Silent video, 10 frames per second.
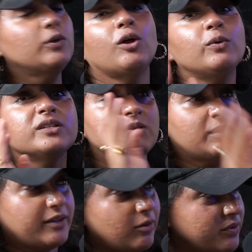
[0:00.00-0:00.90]
will always be
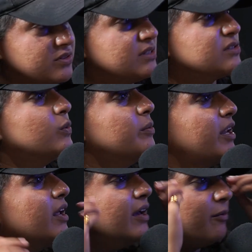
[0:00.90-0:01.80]
the bigger person as a
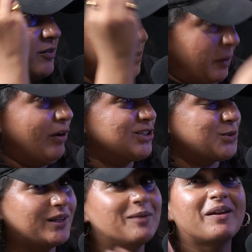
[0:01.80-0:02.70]
woman,
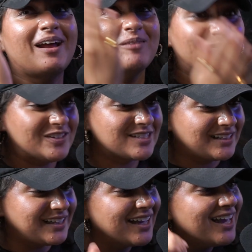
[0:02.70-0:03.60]
spiritually, but I mean
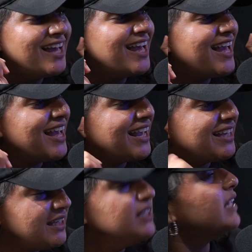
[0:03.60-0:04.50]
physically.
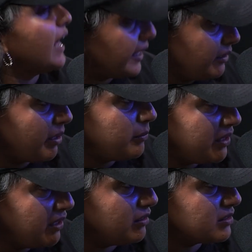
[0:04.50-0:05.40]
He lied about
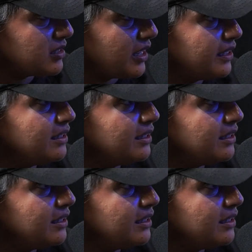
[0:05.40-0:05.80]
what he looked like.